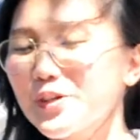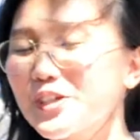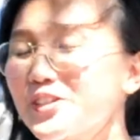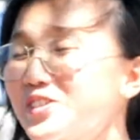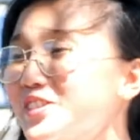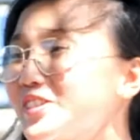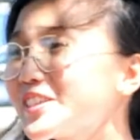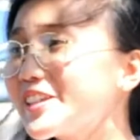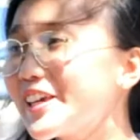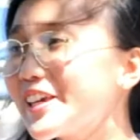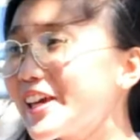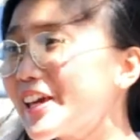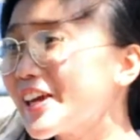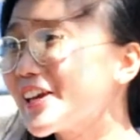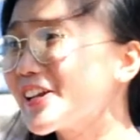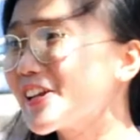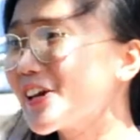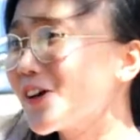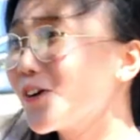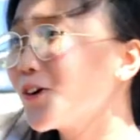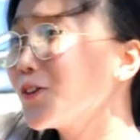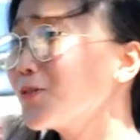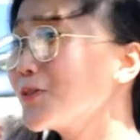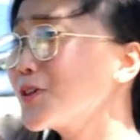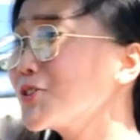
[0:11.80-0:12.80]
my skin. I
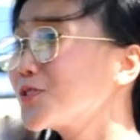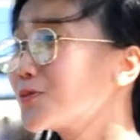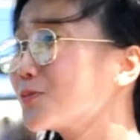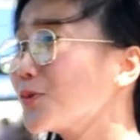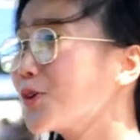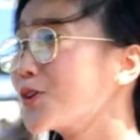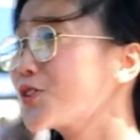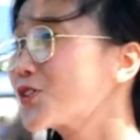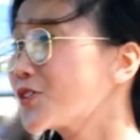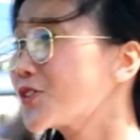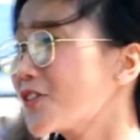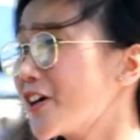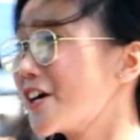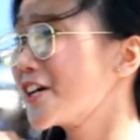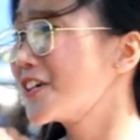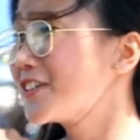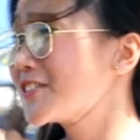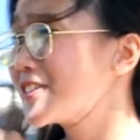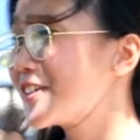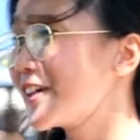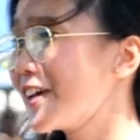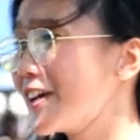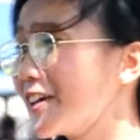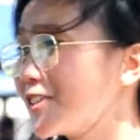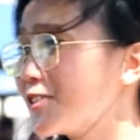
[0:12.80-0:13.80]
always
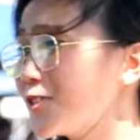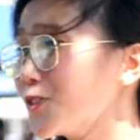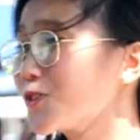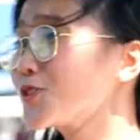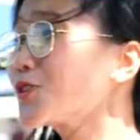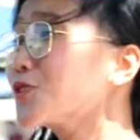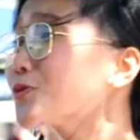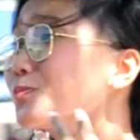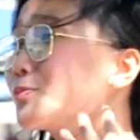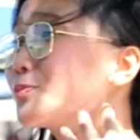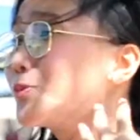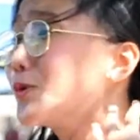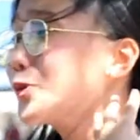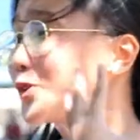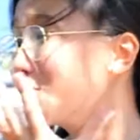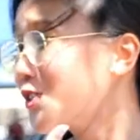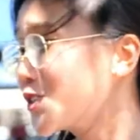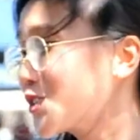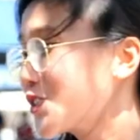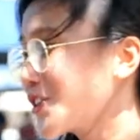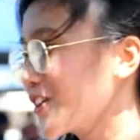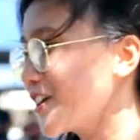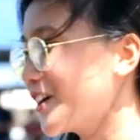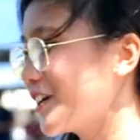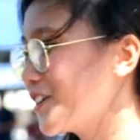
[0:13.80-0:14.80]
moisturize it. You should
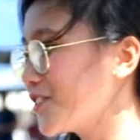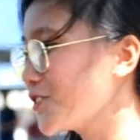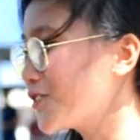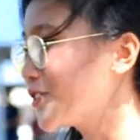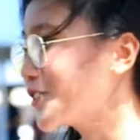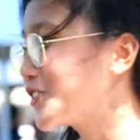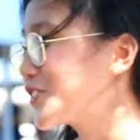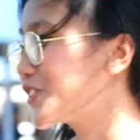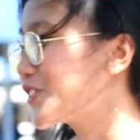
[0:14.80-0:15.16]
moisturize your